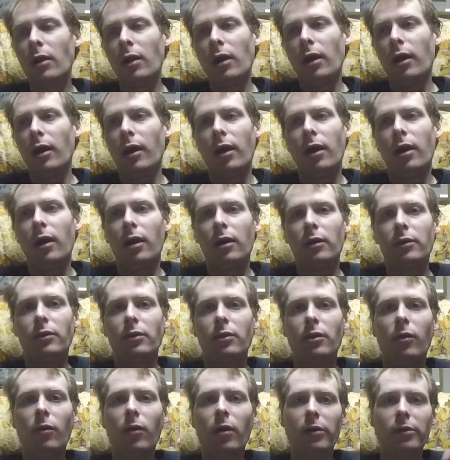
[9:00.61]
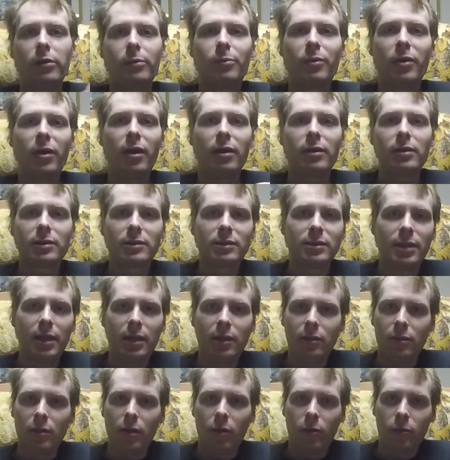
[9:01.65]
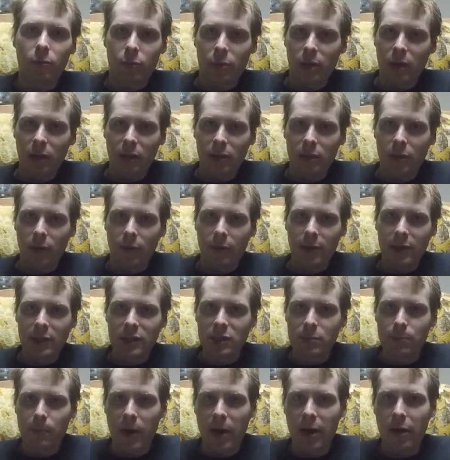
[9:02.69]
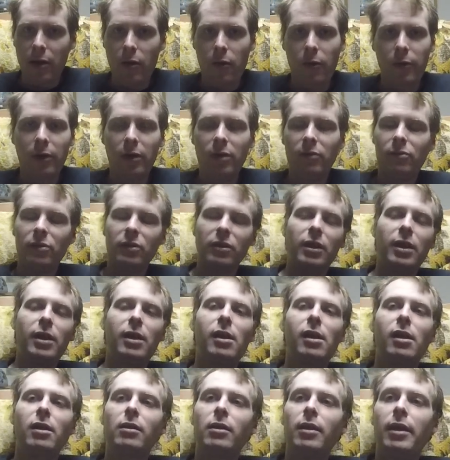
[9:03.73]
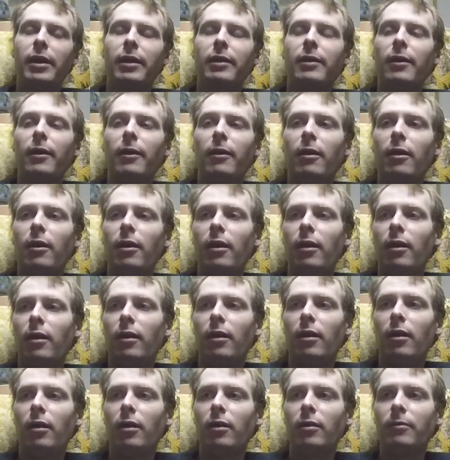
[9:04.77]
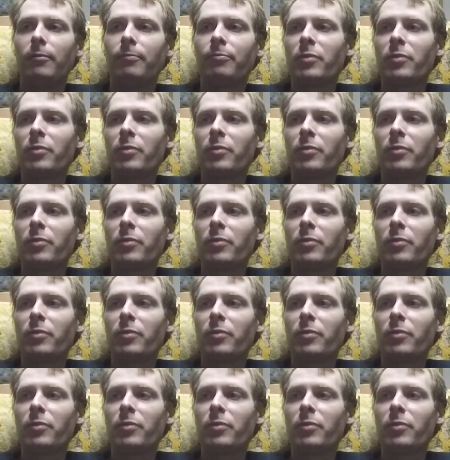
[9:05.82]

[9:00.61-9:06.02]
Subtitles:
other products that really don't expire, or even getting like what